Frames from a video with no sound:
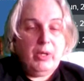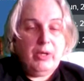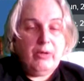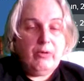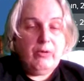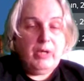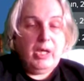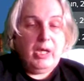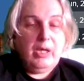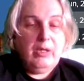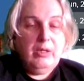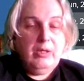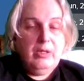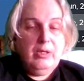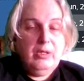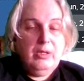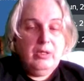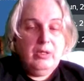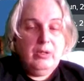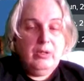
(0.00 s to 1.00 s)
Okay,
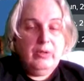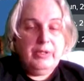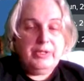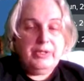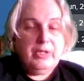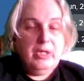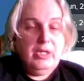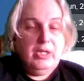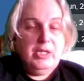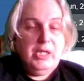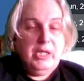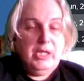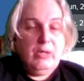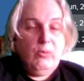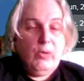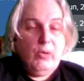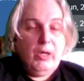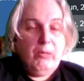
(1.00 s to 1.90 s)
well, it's going to take a while